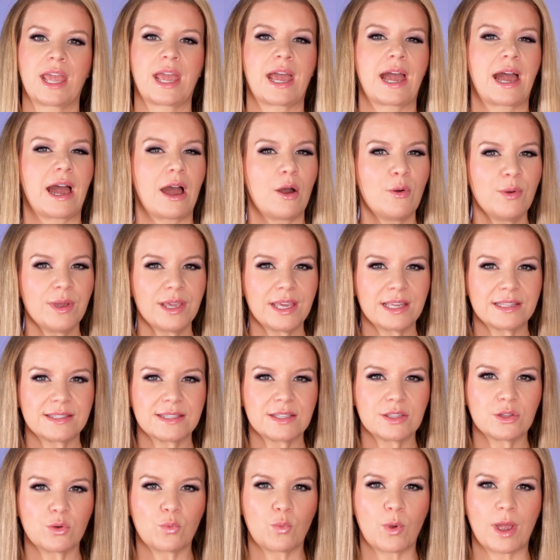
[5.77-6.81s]
how it gets
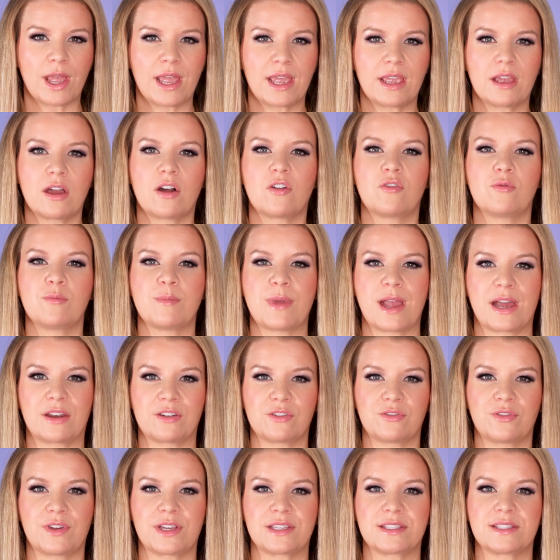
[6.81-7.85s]
in the way of
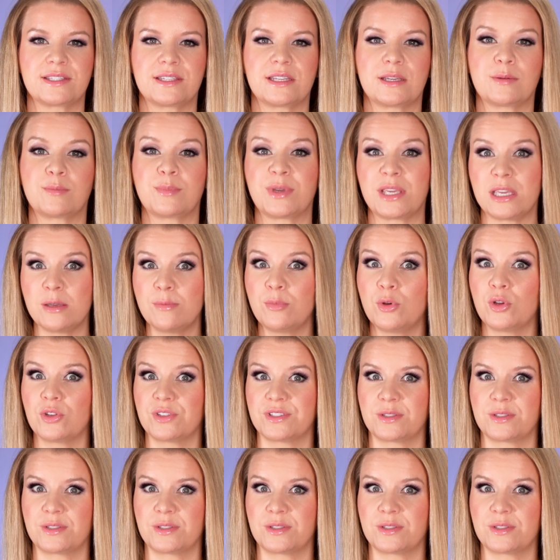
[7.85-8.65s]
manifesting people